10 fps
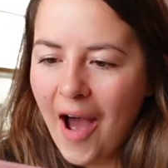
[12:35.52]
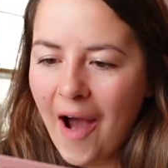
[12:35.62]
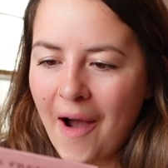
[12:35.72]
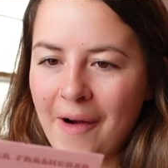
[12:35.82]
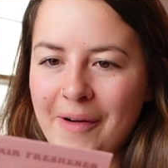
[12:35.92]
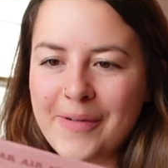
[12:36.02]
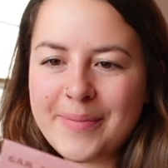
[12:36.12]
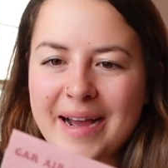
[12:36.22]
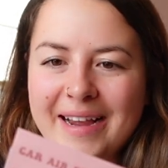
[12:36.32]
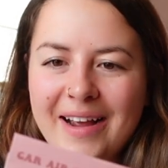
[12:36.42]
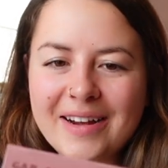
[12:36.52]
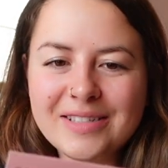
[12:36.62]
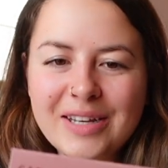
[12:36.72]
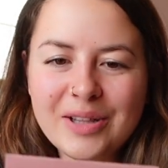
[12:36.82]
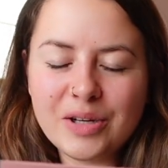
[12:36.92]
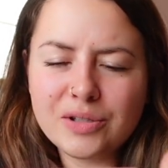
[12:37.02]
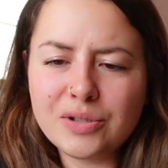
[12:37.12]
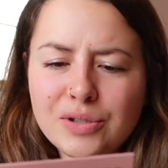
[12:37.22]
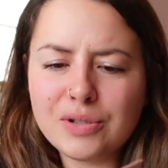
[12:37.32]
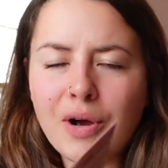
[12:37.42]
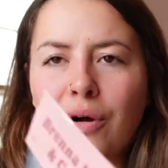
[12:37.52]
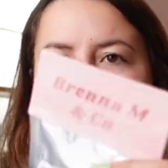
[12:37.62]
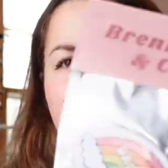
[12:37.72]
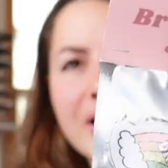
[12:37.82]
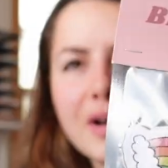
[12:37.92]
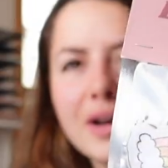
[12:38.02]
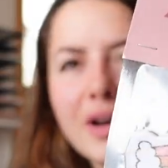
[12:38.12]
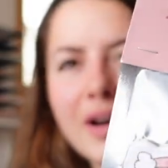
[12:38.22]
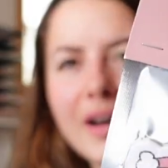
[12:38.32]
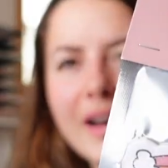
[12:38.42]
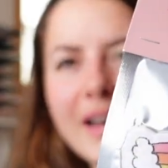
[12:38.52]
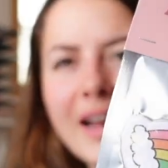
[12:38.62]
Oh my gosh, they look so good.